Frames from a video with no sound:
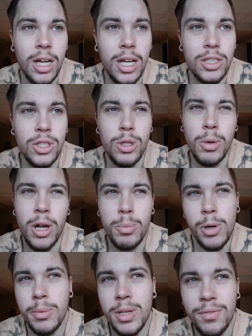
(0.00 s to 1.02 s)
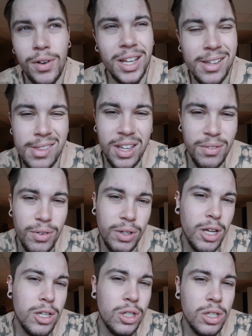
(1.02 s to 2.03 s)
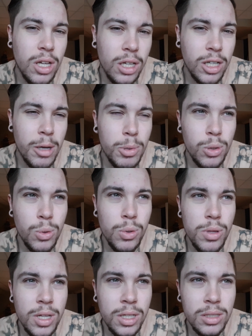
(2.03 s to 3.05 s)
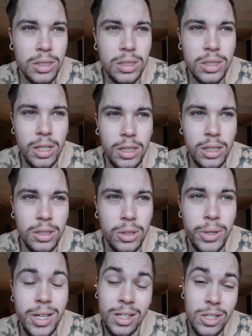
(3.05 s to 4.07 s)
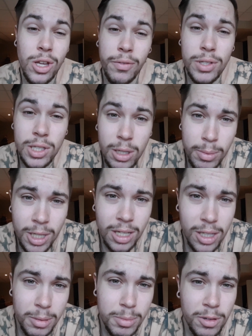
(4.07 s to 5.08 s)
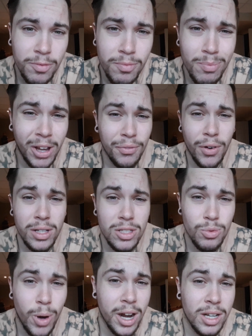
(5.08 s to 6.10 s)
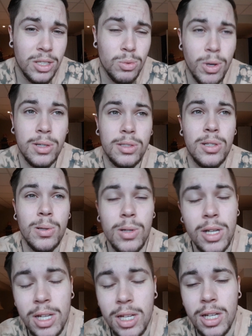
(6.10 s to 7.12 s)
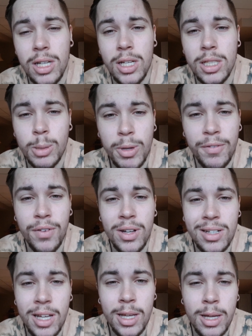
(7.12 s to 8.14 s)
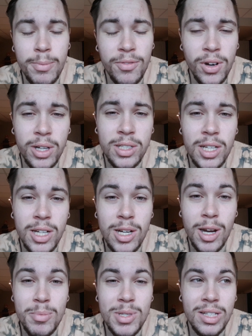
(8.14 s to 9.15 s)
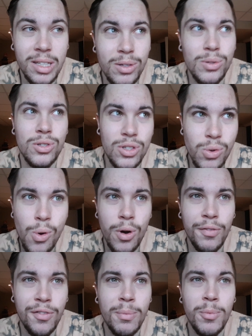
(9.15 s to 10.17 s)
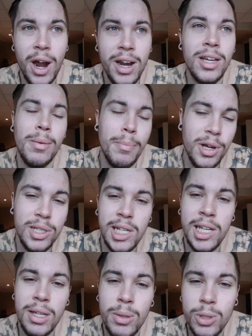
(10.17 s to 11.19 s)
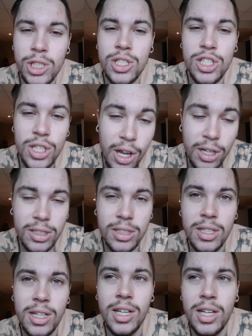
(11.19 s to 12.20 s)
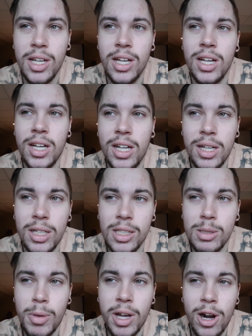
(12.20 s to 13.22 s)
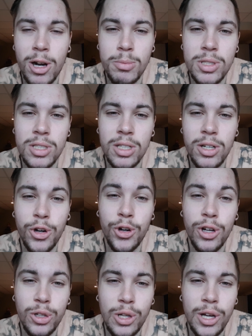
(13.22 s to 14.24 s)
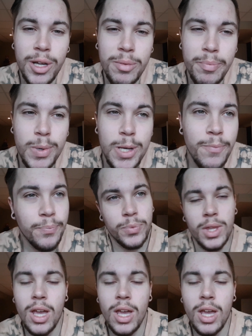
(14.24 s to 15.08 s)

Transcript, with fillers: Uh, so I'll probably, if I can think of a, a couple cool things, I'll do it. And there's obviously going to be clips of my friends riding as well. So it's going to be a fun day. I'm very excited. I'm still sore from riding on Monday, which sucks because uh, my arms hurt a lot. But